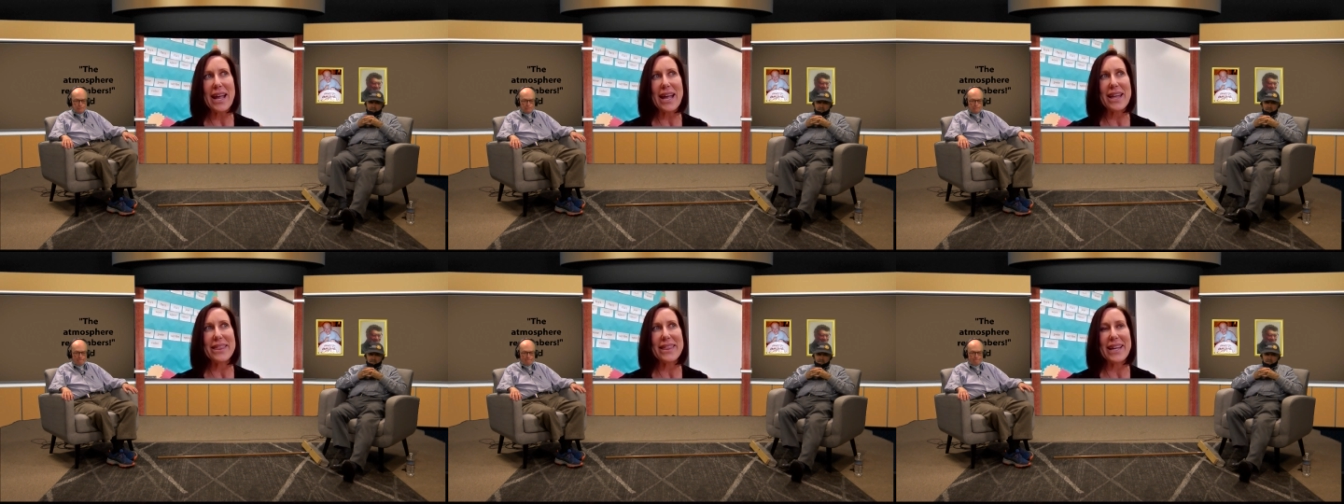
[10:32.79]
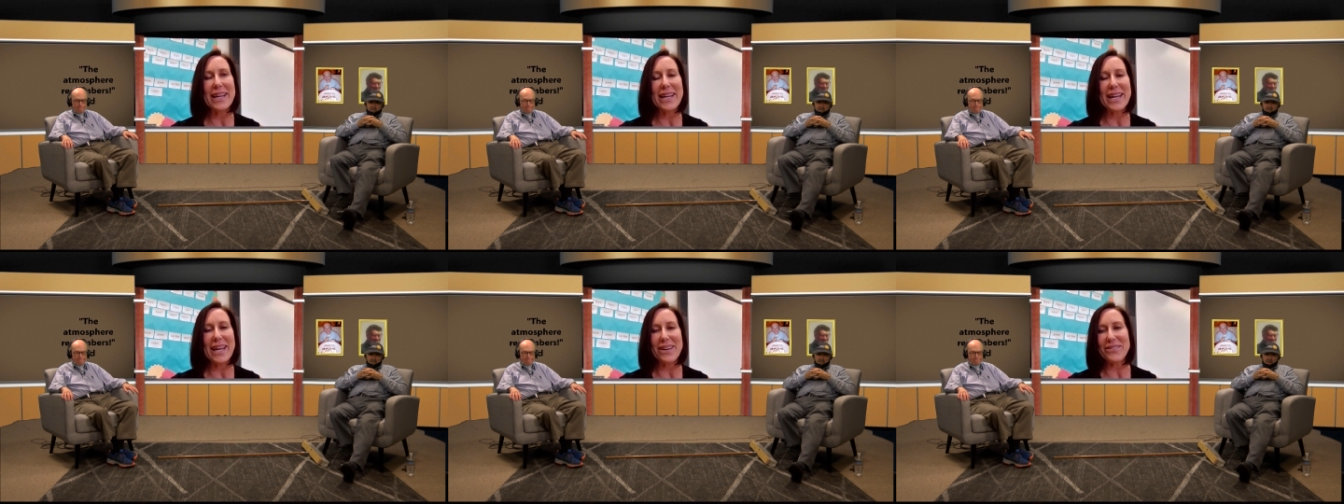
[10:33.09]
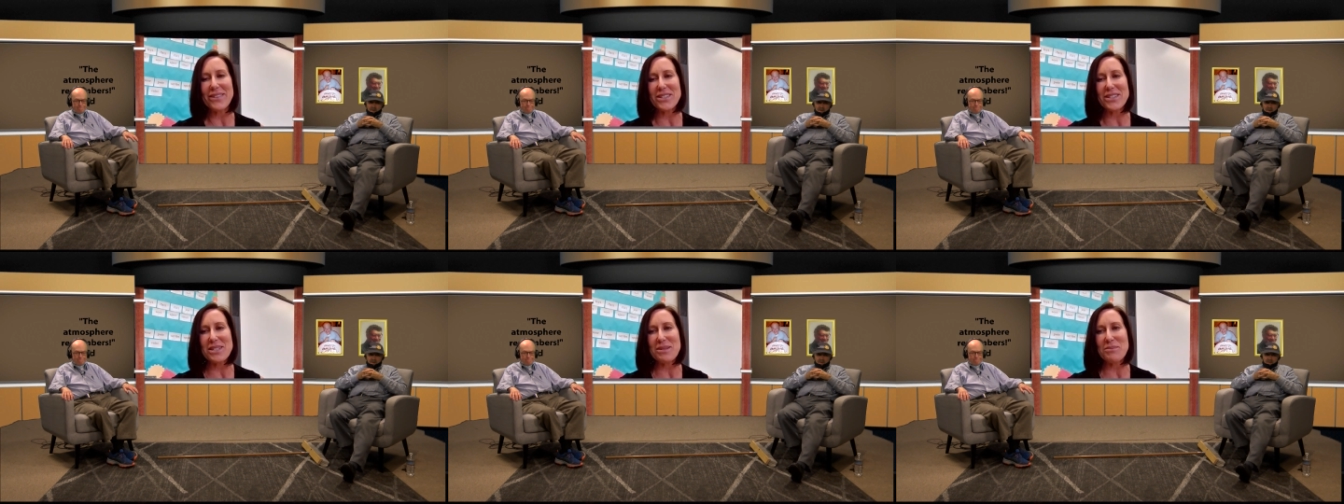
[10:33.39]
and they
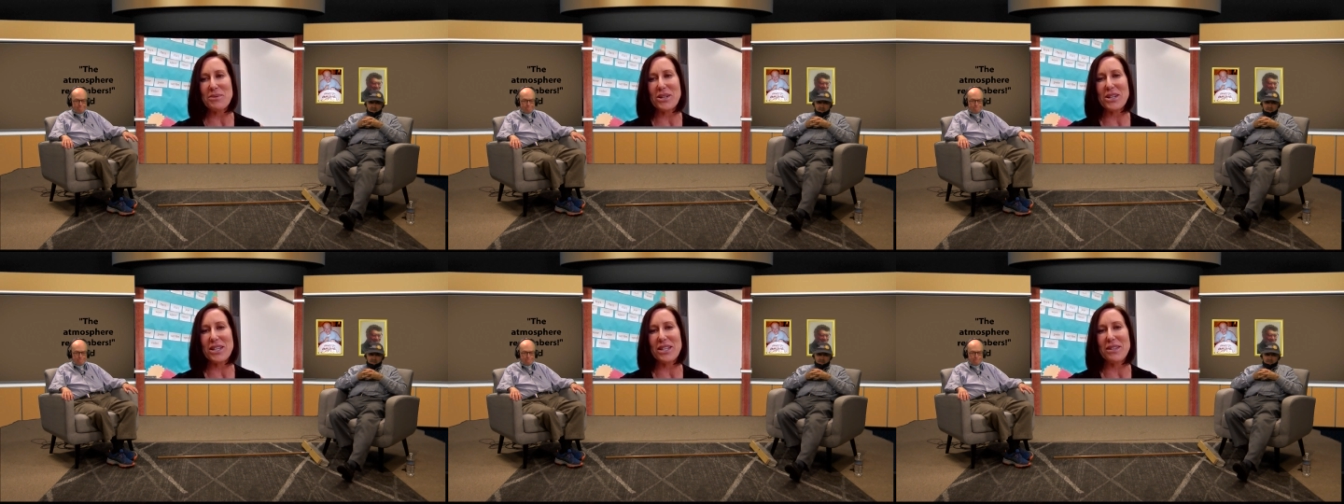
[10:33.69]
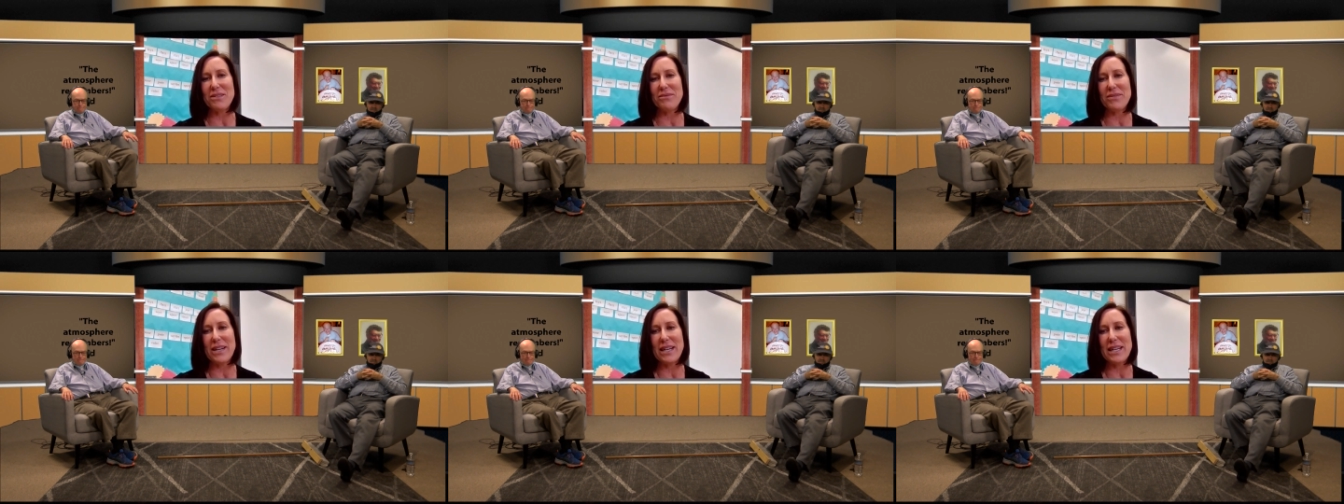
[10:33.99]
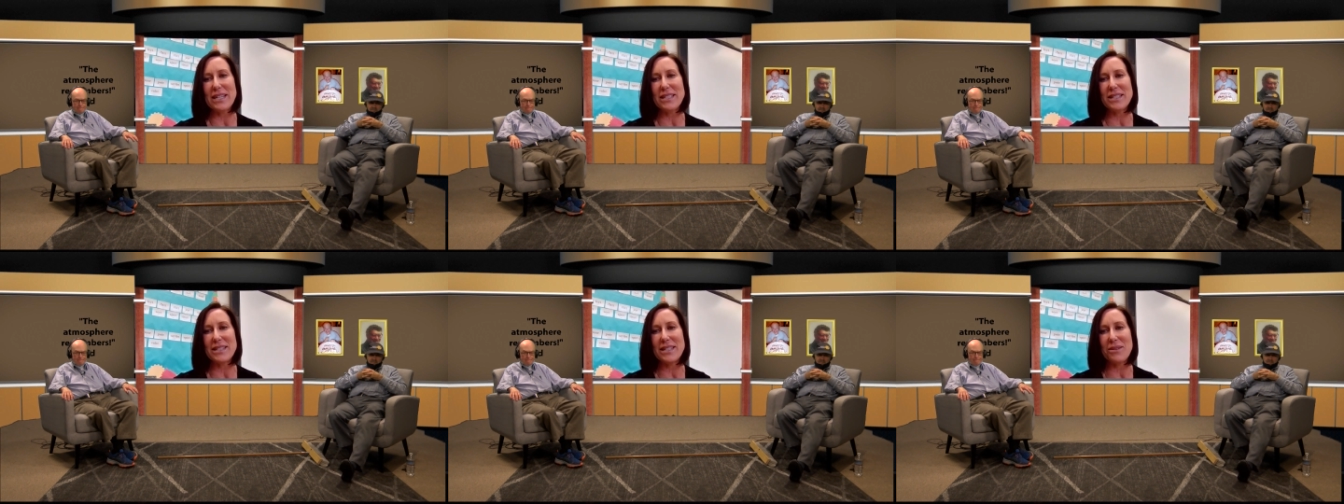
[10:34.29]
gave us some good
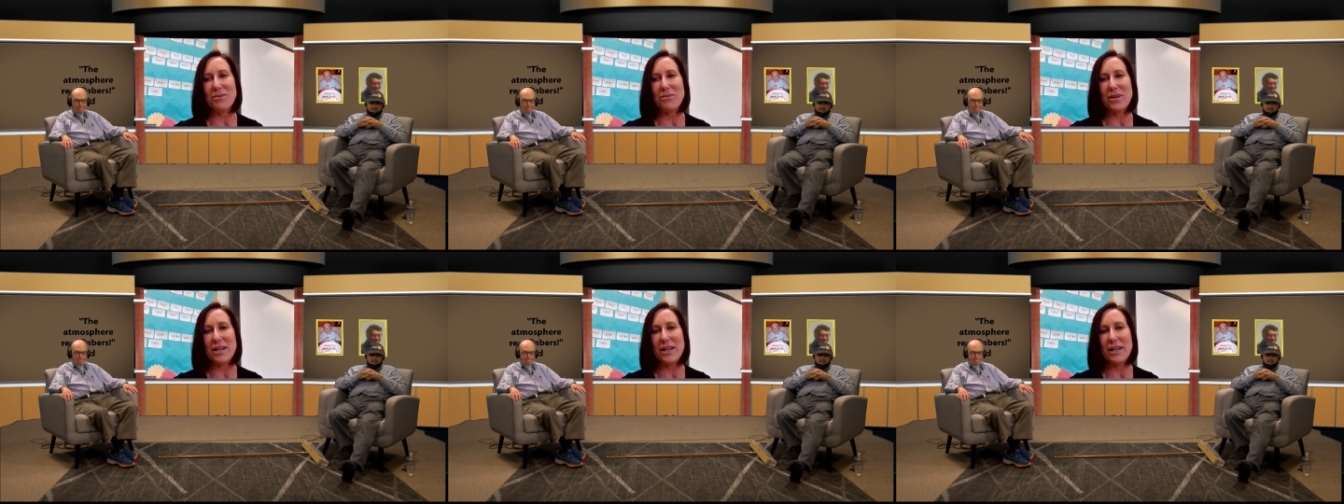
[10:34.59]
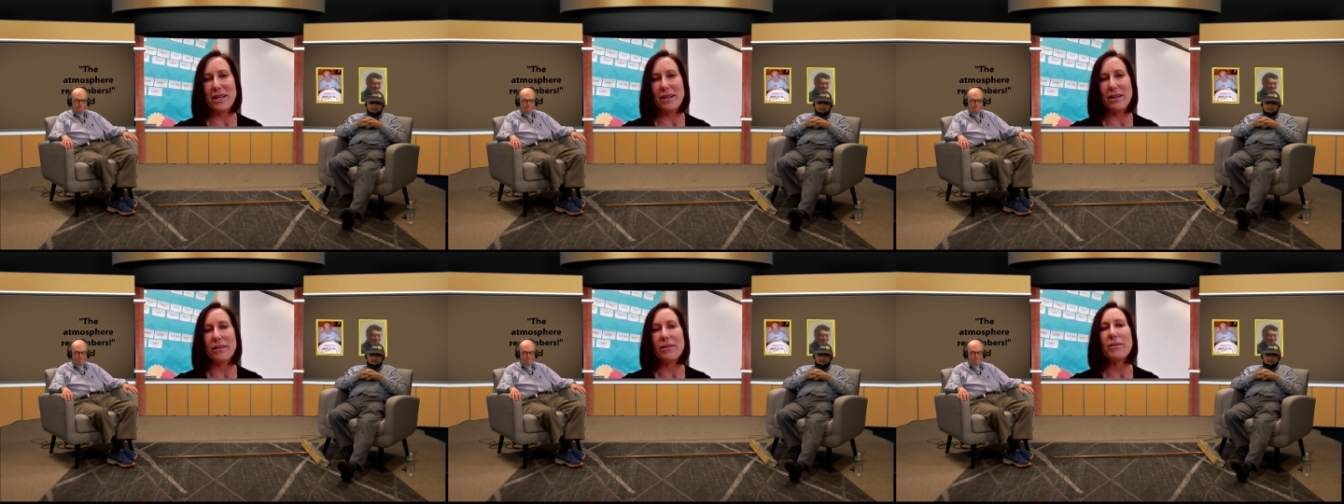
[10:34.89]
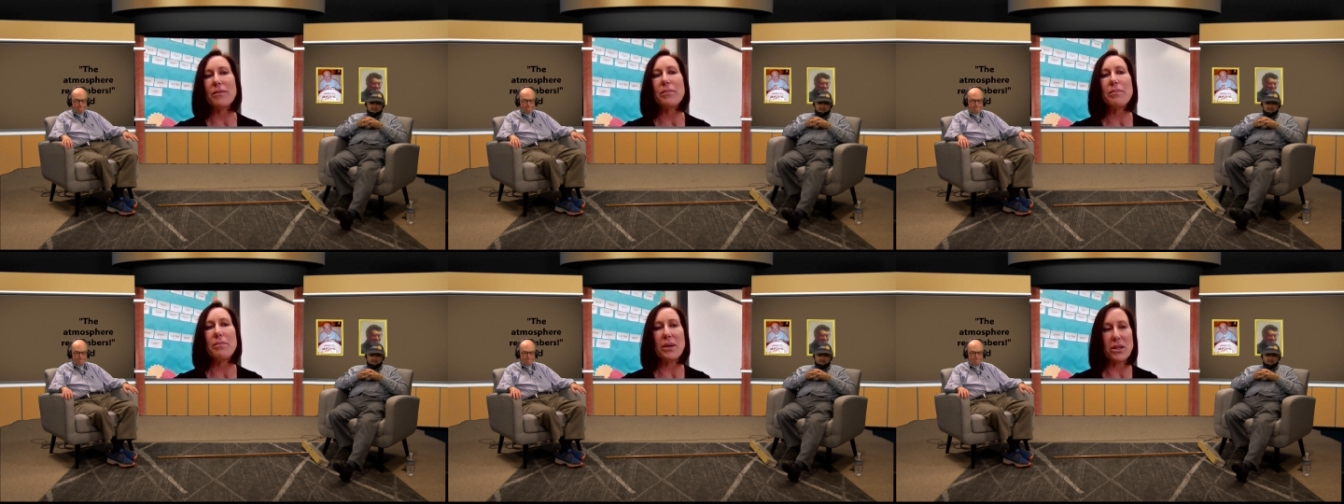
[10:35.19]
advice, and we
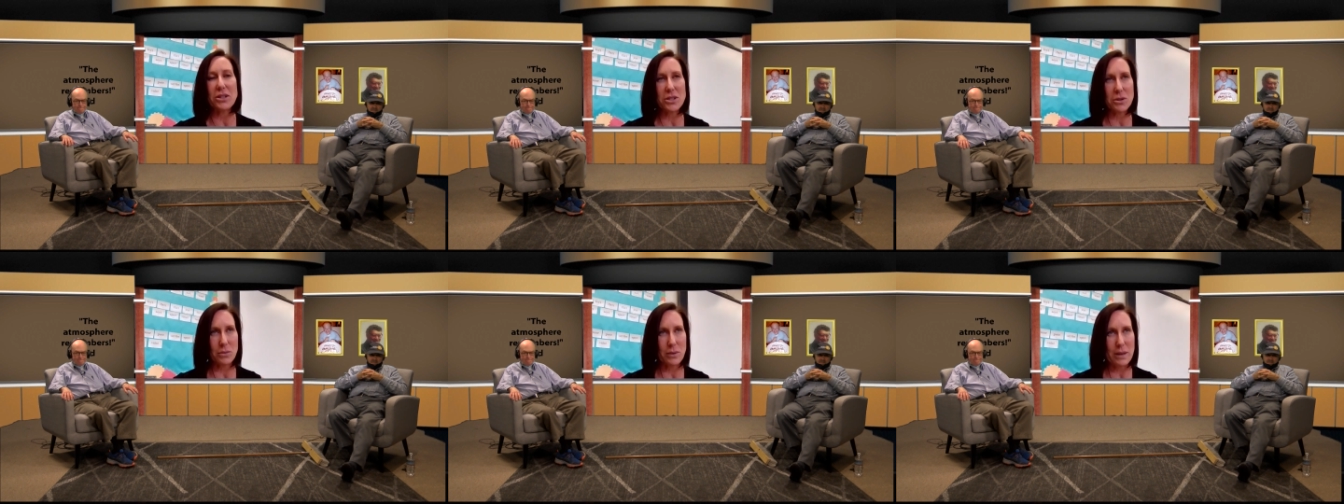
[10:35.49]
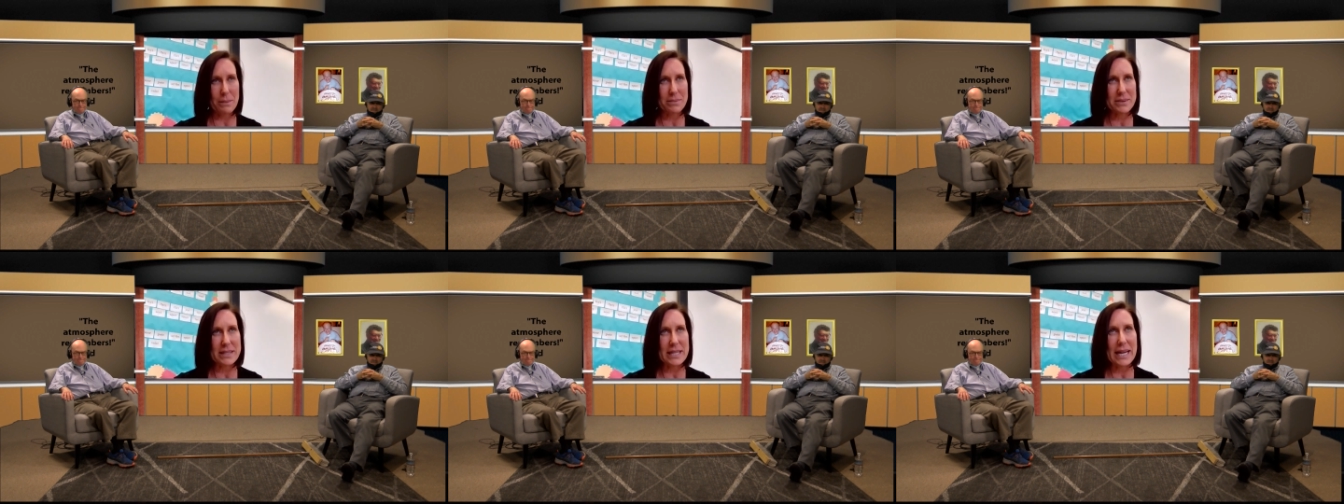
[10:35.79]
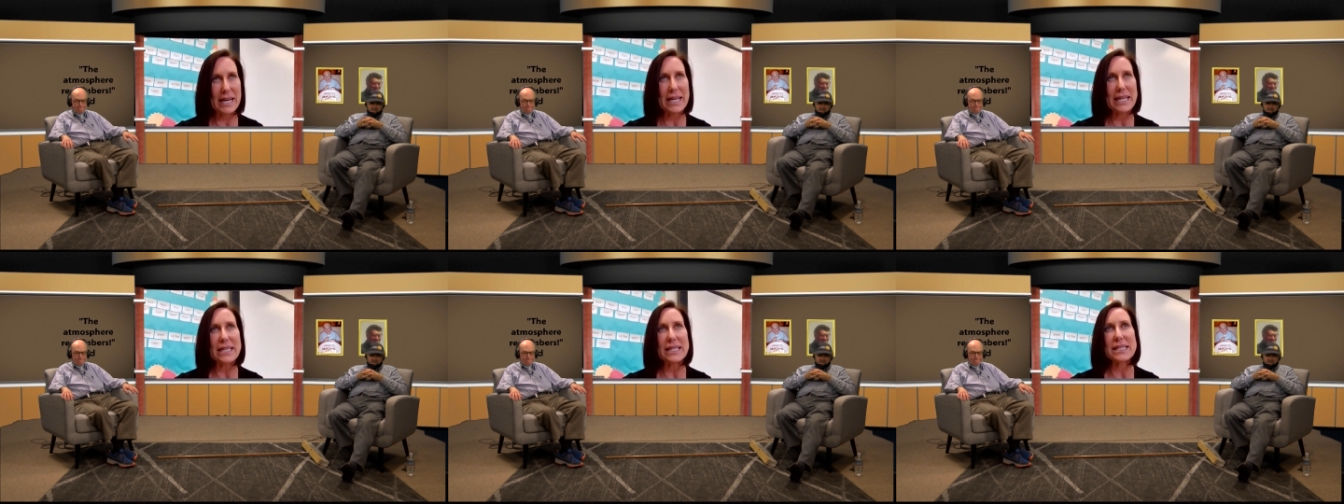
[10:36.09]
built a
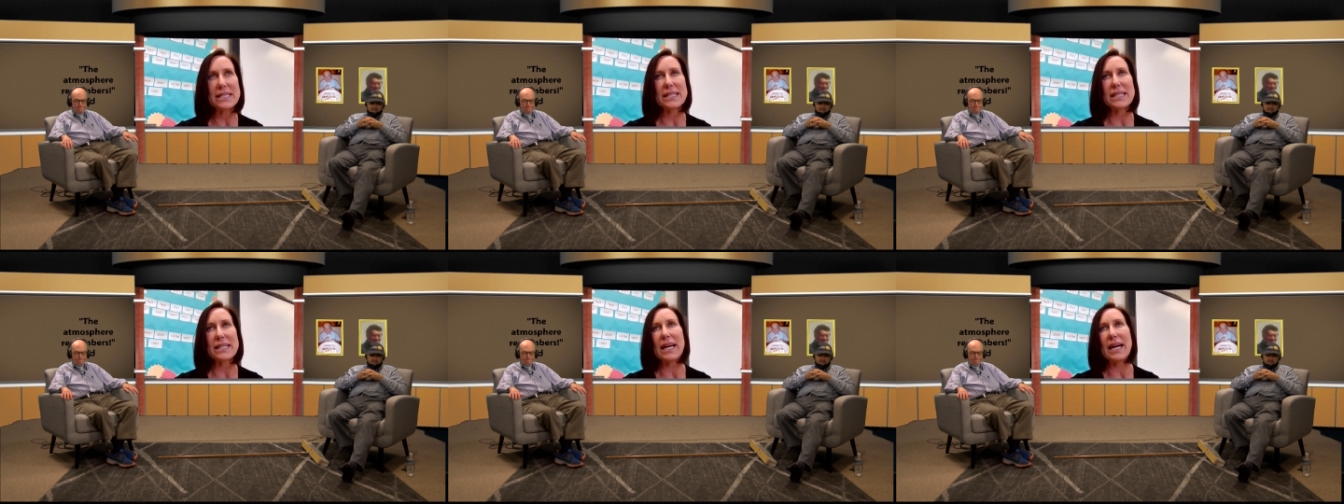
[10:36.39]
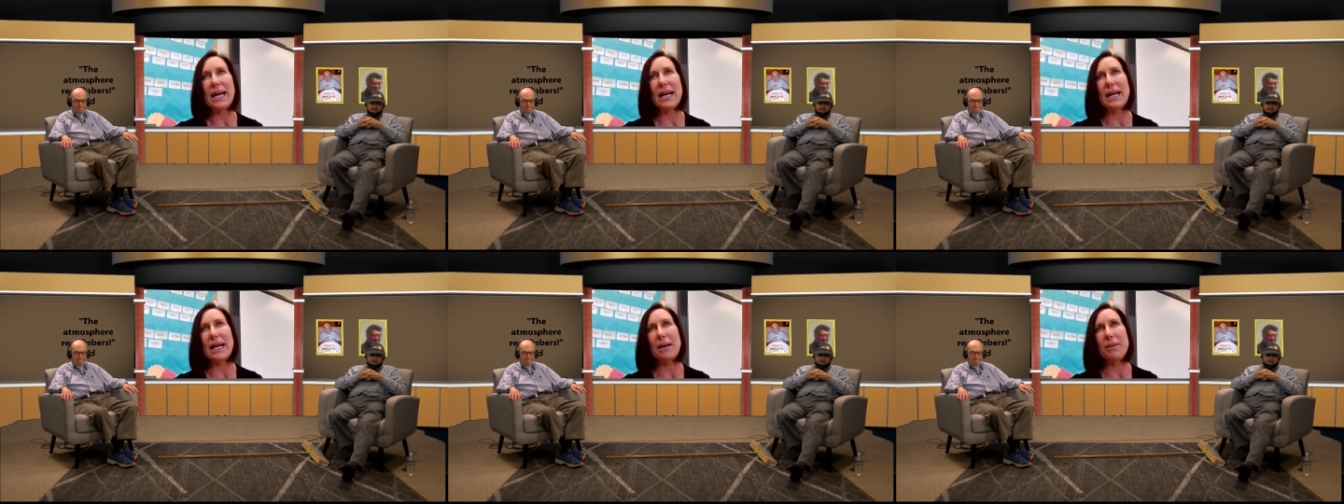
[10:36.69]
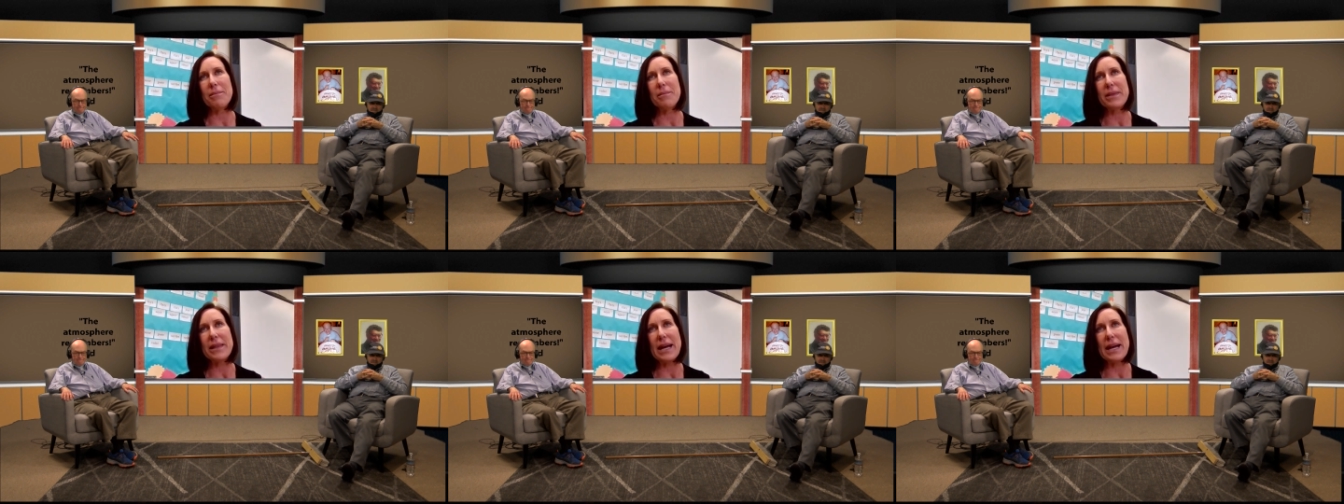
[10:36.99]
website um,